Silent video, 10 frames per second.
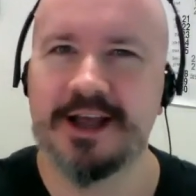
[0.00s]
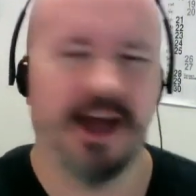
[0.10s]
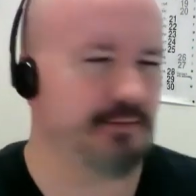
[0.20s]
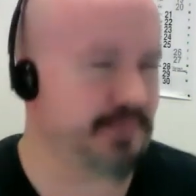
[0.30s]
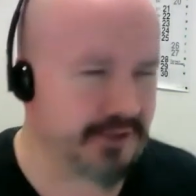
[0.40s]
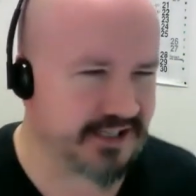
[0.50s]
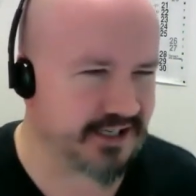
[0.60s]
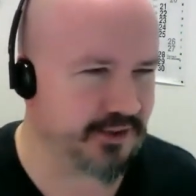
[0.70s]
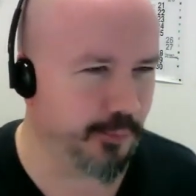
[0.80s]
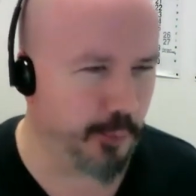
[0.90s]
I'm supposed to
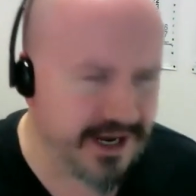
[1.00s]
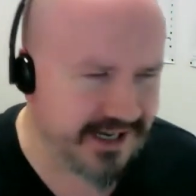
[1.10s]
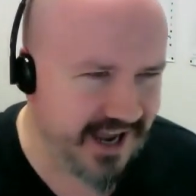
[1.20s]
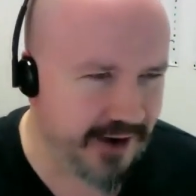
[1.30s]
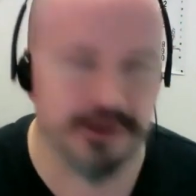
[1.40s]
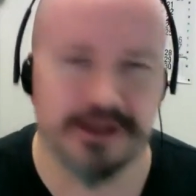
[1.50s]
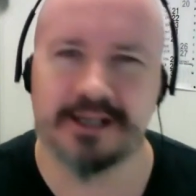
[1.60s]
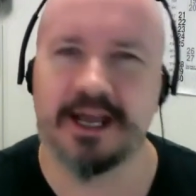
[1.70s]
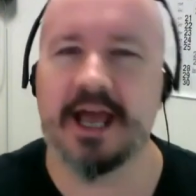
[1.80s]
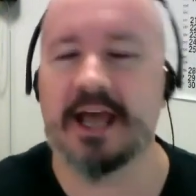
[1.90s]
do what now?
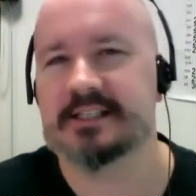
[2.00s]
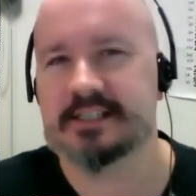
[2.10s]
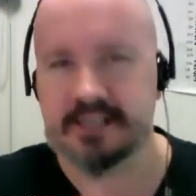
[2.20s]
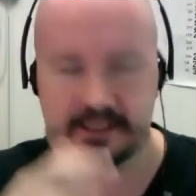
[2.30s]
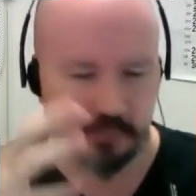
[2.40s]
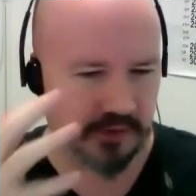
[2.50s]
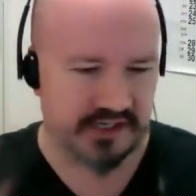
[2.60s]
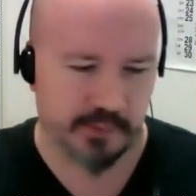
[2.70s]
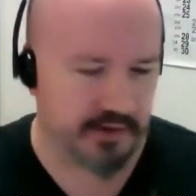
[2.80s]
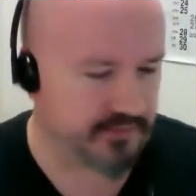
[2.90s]
And with
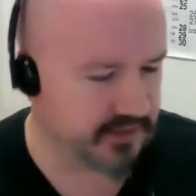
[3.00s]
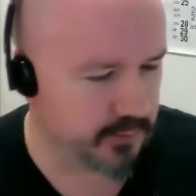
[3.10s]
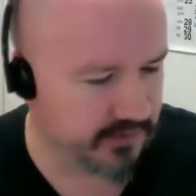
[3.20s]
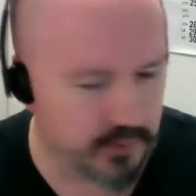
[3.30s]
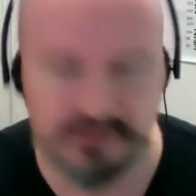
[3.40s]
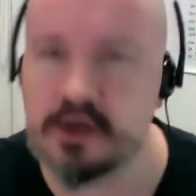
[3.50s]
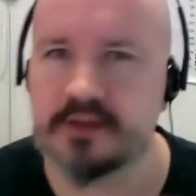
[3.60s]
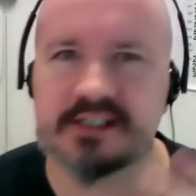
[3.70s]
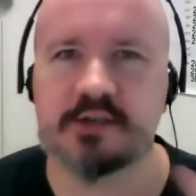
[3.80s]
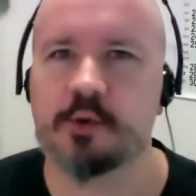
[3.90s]
Swift, we've got
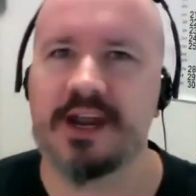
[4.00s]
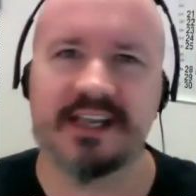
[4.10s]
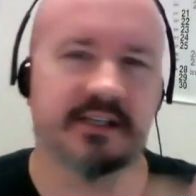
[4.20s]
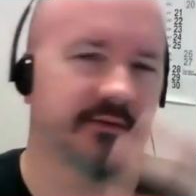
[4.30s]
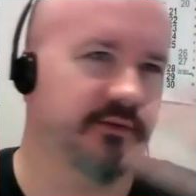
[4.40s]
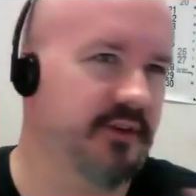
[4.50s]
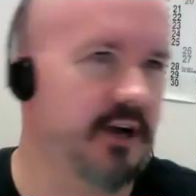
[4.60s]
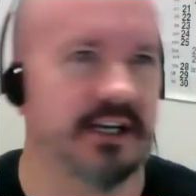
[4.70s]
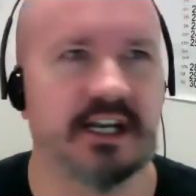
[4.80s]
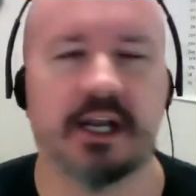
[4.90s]
this great,
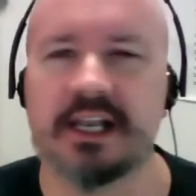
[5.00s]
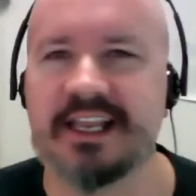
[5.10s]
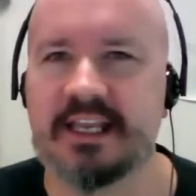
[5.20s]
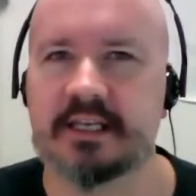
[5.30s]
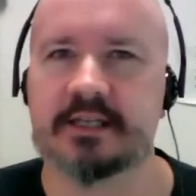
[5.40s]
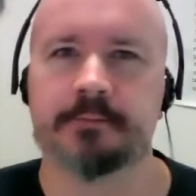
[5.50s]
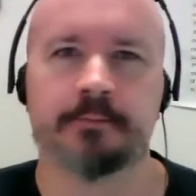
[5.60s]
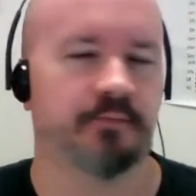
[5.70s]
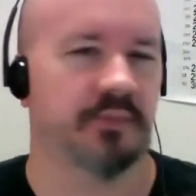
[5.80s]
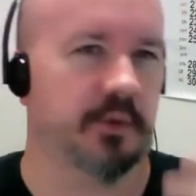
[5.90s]
very clean,
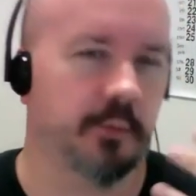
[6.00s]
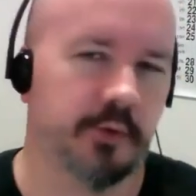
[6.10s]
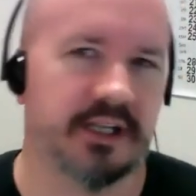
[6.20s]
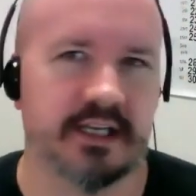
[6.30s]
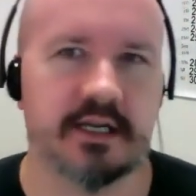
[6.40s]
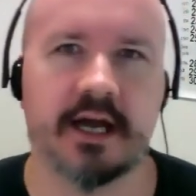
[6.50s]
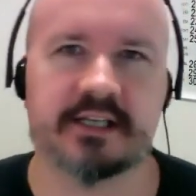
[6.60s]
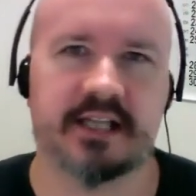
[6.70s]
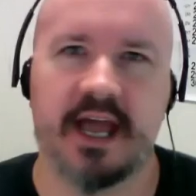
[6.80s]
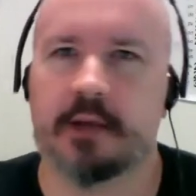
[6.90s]
really
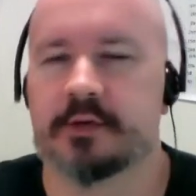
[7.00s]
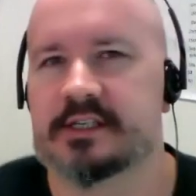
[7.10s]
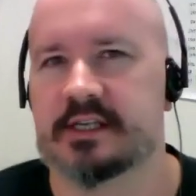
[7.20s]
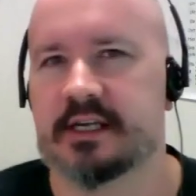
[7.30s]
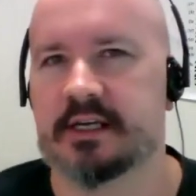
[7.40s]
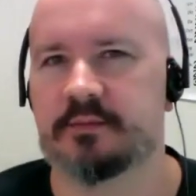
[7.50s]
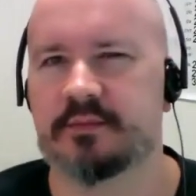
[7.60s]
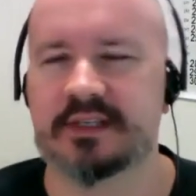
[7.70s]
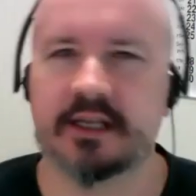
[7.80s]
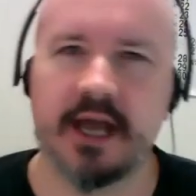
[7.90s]
nice language,
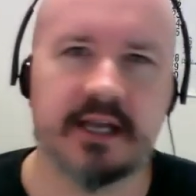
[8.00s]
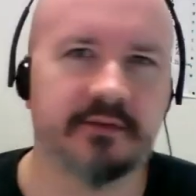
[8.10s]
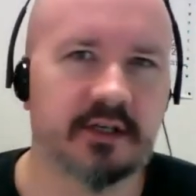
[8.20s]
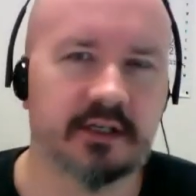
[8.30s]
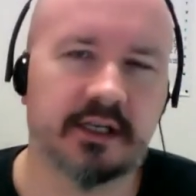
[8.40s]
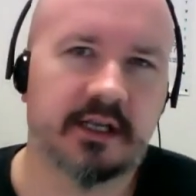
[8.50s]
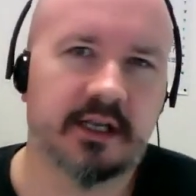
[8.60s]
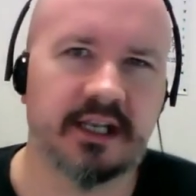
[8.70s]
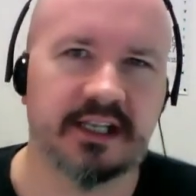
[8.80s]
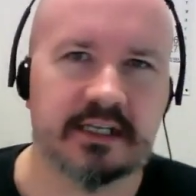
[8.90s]
kind of
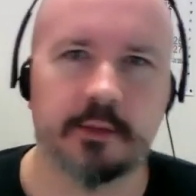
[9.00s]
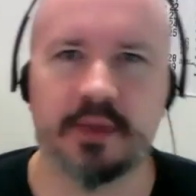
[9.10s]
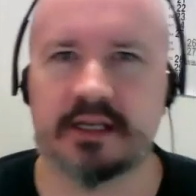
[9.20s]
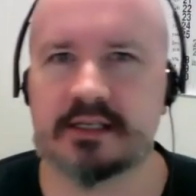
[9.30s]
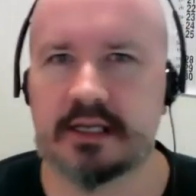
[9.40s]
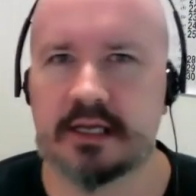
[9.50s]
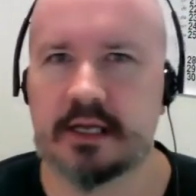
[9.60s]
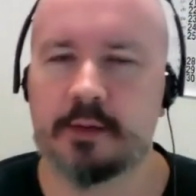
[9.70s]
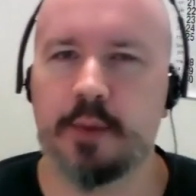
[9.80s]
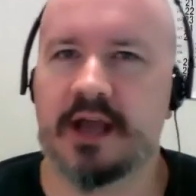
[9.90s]
a little bit
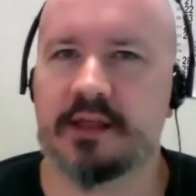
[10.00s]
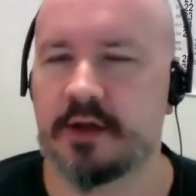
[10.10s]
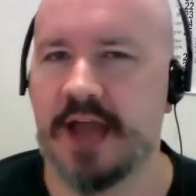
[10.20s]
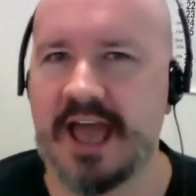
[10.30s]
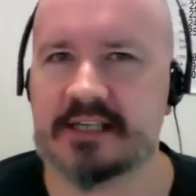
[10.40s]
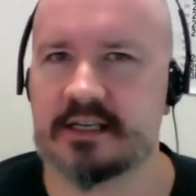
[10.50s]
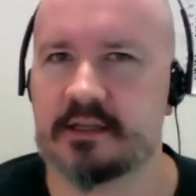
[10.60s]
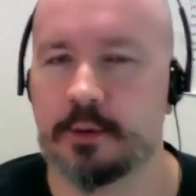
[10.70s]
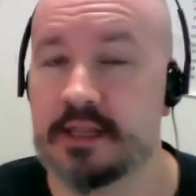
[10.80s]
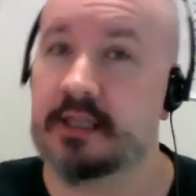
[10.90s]
Python-esque in
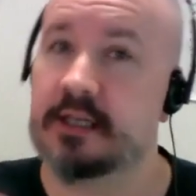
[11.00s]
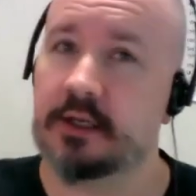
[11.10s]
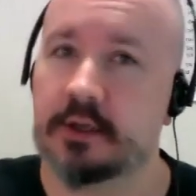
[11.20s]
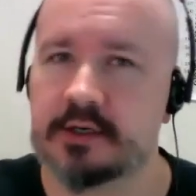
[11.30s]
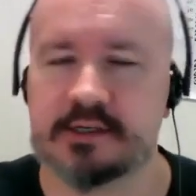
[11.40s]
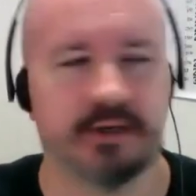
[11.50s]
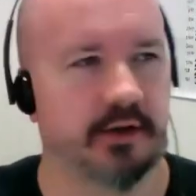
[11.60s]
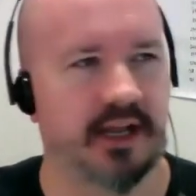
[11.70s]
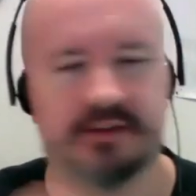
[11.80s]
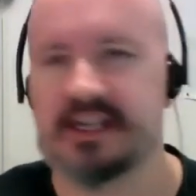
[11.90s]
the way that it looks. We
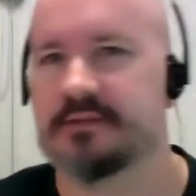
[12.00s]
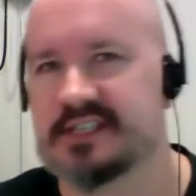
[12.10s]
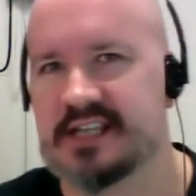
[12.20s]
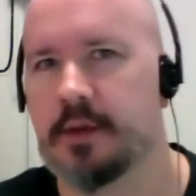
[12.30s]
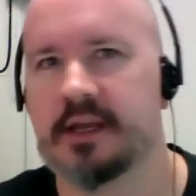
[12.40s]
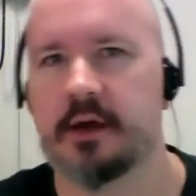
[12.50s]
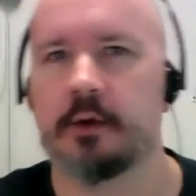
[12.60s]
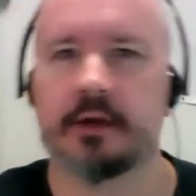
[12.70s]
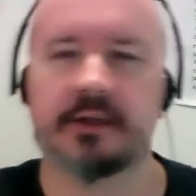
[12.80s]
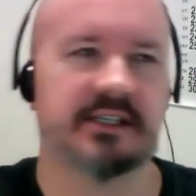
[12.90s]
don't have to have
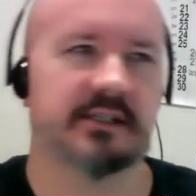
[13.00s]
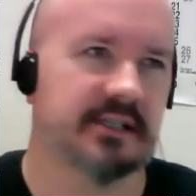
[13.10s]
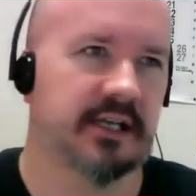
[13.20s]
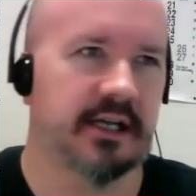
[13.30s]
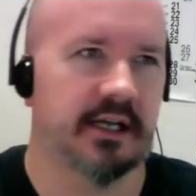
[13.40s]
semicolons.